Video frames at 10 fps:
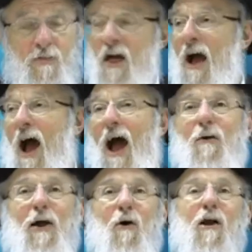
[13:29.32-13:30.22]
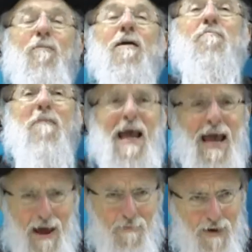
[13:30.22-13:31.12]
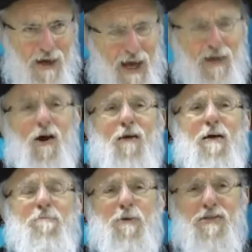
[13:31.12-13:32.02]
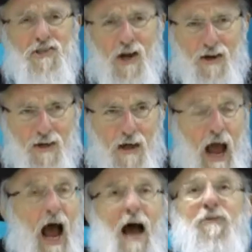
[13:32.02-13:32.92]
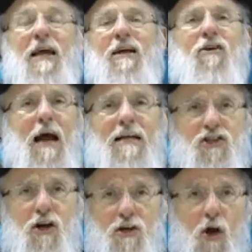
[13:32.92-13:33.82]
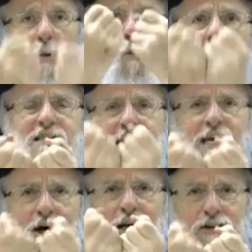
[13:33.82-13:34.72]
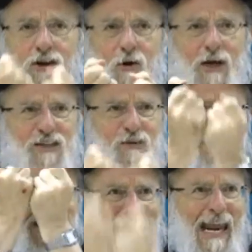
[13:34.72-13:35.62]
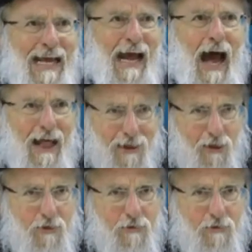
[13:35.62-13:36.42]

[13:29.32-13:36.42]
The highway ought to be mayhem. It ought to be berserk. I'm taking a right turn. What's he going to do? He's from Senegal.